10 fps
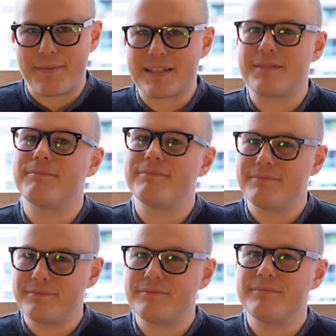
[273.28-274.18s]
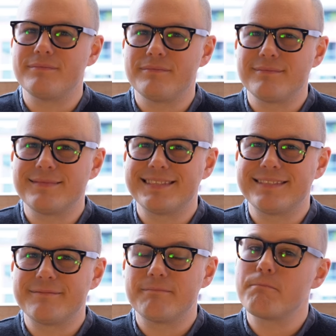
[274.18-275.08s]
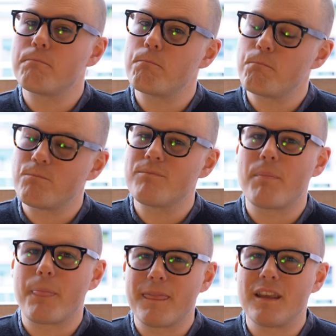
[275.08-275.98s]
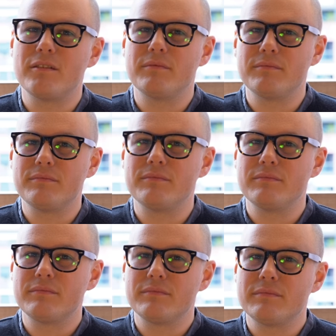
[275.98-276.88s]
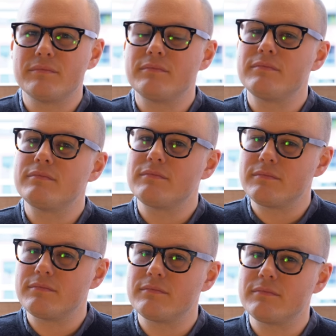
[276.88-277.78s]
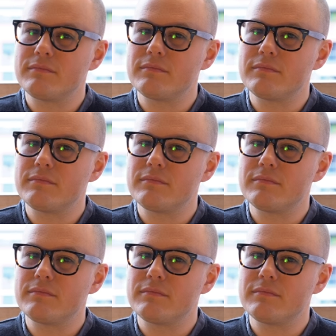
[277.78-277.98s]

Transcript: (not speaking)